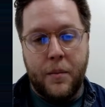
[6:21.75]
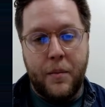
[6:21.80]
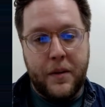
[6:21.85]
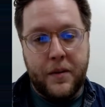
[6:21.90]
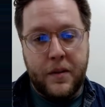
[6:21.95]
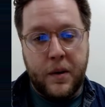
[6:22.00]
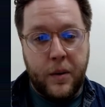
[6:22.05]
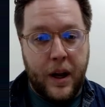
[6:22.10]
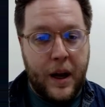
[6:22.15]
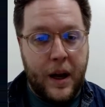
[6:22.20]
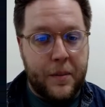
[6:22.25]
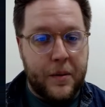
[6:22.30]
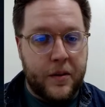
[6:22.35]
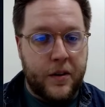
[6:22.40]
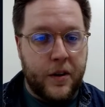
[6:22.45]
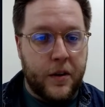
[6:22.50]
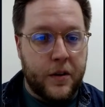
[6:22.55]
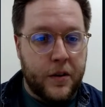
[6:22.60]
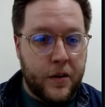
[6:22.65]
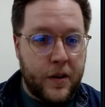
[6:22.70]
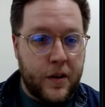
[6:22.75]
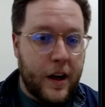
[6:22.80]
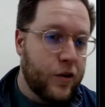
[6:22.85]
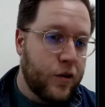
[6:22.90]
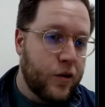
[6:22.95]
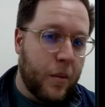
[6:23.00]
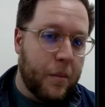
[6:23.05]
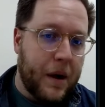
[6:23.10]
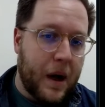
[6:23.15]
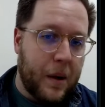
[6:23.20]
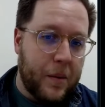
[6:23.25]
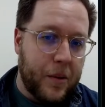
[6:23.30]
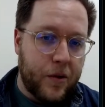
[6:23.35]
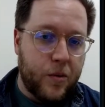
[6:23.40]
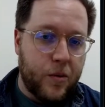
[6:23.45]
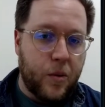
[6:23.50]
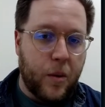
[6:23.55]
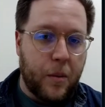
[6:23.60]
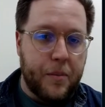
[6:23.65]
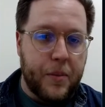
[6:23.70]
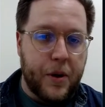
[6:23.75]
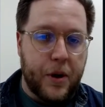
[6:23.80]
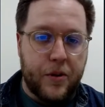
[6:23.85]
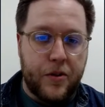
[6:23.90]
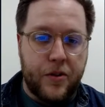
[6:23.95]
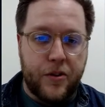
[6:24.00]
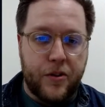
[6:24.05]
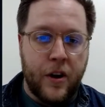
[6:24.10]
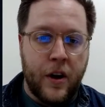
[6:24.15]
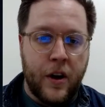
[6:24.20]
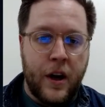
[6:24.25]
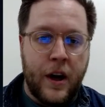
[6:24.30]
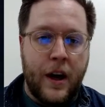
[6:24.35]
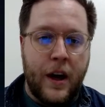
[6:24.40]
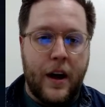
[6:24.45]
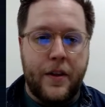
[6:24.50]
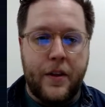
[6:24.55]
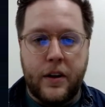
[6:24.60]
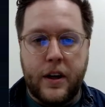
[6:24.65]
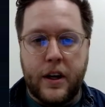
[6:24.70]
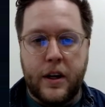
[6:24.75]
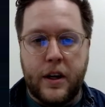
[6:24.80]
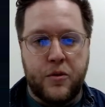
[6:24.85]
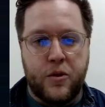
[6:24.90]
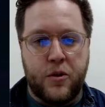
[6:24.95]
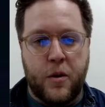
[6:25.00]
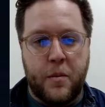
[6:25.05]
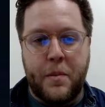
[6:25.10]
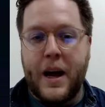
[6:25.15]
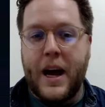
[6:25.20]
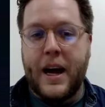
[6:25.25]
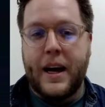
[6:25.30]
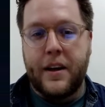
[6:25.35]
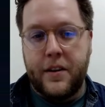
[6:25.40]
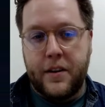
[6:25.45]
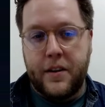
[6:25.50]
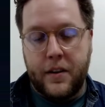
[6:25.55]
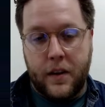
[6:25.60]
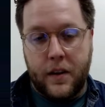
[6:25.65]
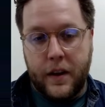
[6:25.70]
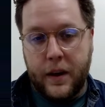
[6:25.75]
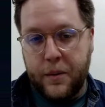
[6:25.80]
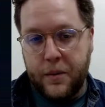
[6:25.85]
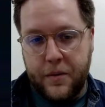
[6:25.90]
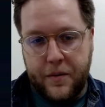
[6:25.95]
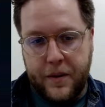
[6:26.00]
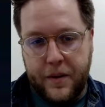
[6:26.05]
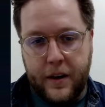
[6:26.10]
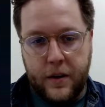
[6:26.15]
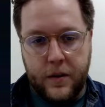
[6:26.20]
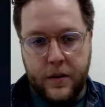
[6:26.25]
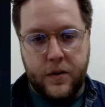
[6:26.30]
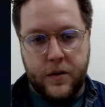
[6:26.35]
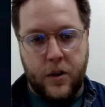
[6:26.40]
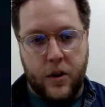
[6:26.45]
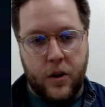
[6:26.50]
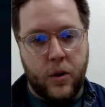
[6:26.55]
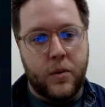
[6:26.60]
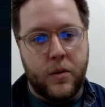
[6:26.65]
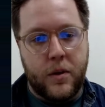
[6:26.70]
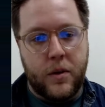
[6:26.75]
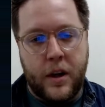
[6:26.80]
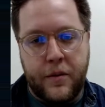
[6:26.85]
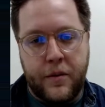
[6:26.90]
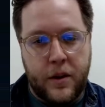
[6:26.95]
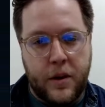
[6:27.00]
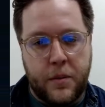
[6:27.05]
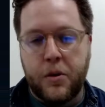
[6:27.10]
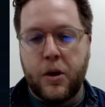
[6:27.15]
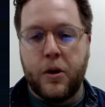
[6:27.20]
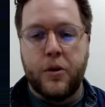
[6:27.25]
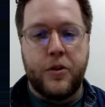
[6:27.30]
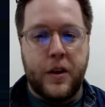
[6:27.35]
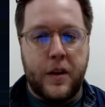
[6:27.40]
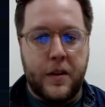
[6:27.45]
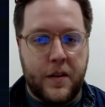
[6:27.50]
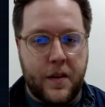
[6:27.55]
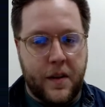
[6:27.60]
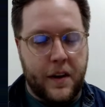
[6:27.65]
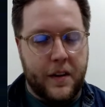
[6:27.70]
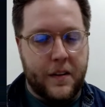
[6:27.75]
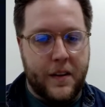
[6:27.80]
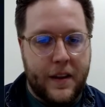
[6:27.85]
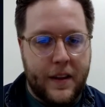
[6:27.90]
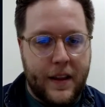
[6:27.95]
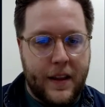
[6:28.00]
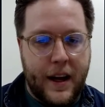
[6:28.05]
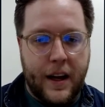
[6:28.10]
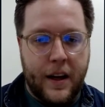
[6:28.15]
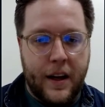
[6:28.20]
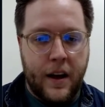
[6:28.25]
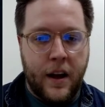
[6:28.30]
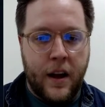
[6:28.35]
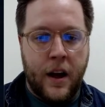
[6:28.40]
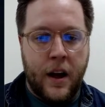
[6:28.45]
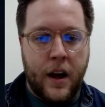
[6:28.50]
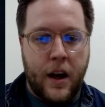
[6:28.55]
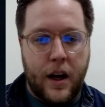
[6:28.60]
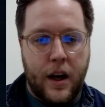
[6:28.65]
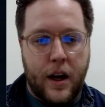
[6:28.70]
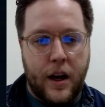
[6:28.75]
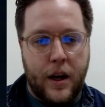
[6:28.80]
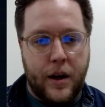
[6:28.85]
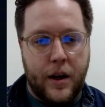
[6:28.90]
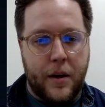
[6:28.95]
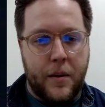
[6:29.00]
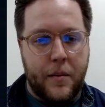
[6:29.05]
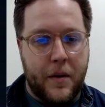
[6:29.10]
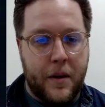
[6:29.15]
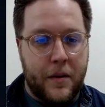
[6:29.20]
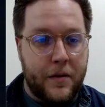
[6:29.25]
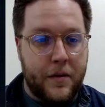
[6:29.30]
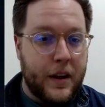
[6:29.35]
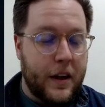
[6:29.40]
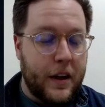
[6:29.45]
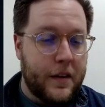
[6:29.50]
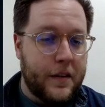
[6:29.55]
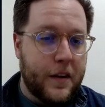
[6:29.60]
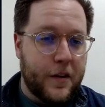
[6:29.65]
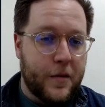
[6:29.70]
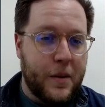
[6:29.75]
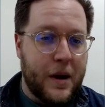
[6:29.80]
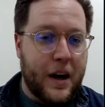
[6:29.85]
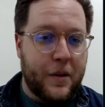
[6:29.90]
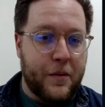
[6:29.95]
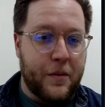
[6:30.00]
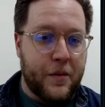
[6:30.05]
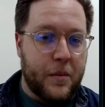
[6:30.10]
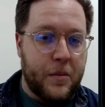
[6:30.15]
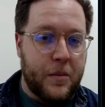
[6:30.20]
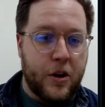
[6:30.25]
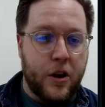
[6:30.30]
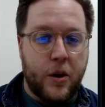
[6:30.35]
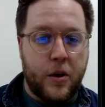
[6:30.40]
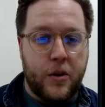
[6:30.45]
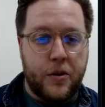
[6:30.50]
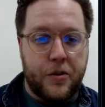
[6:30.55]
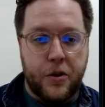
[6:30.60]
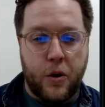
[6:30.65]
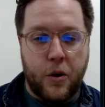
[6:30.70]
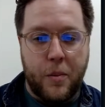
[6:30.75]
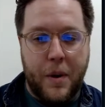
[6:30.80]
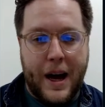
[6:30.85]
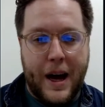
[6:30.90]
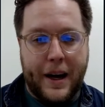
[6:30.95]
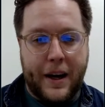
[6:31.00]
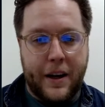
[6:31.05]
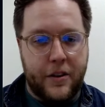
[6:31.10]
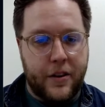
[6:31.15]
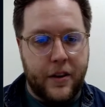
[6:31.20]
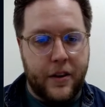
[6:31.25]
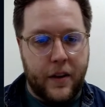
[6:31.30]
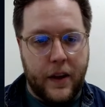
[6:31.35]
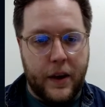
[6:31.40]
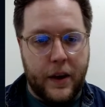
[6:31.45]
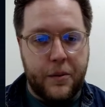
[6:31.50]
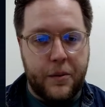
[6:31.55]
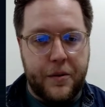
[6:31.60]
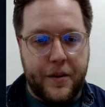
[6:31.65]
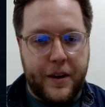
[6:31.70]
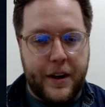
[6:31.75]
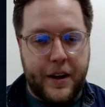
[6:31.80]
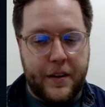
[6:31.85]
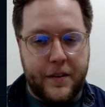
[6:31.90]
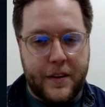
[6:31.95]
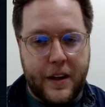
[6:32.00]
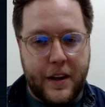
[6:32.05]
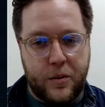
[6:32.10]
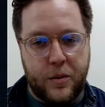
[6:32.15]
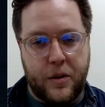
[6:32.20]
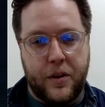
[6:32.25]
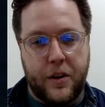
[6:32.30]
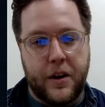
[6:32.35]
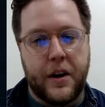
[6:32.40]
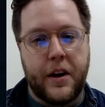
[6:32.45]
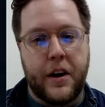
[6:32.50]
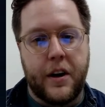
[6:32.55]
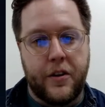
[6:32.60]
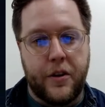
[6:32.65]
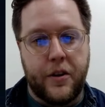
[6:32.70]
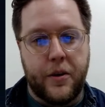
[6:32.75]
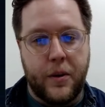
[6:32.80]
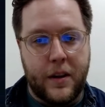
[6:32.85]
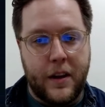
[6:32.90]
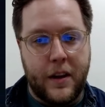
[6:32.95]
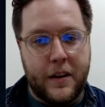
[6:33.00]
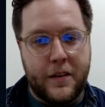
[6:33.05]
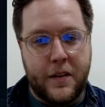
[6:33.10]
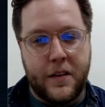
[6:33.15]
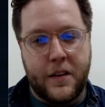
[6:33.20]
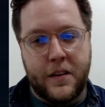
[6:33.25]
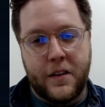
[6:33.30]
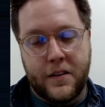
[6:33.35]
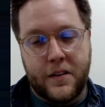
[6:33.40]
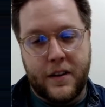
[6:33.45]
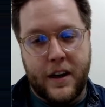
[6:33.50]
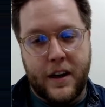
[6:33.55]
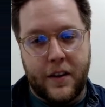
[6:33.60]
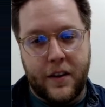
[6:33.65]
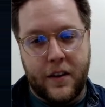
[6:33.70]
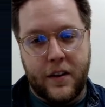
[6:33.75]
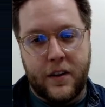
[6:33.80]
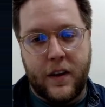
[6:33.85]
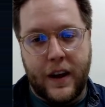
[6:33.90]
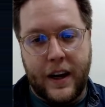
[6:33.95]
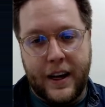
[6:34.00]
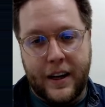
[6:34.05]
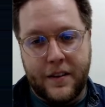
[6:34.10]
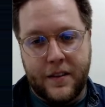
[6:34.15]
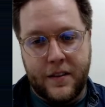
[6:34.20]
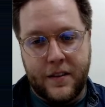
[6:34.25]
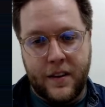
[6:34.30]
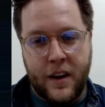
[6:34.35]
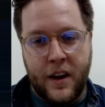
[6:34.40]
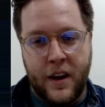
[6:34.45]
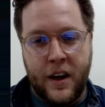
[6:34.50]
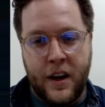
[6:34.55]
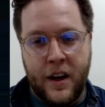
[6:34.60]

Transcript: Basically what happens here is those actual bubbles will burst and they'll get absorbed back into the liquid phase. So even the proteins and things like that, if the easiest path for them to go is to go back into the liquid phase, that's what they're going to do, unless it's on the side of the glass,